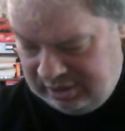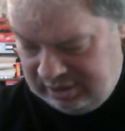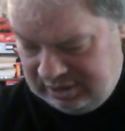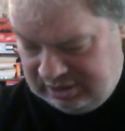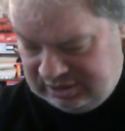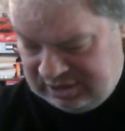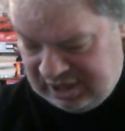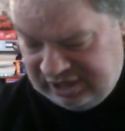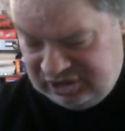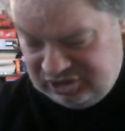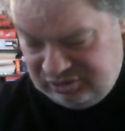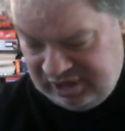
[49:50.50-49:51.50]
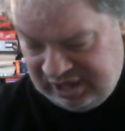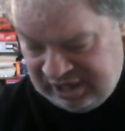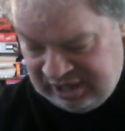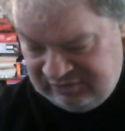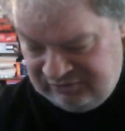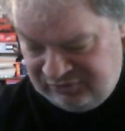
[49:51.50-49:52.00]
sides 3
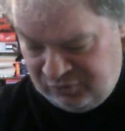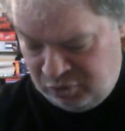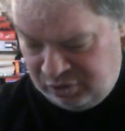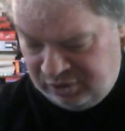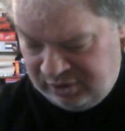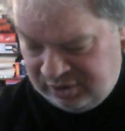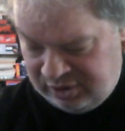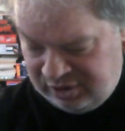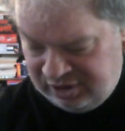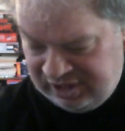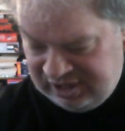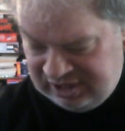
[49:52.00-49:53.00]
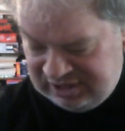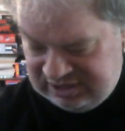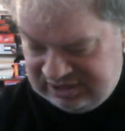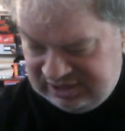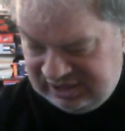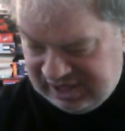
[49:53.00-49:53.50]
and 4 are in
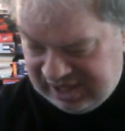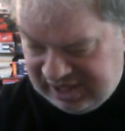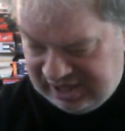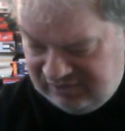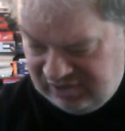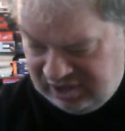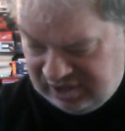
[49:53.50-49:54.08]
CAV.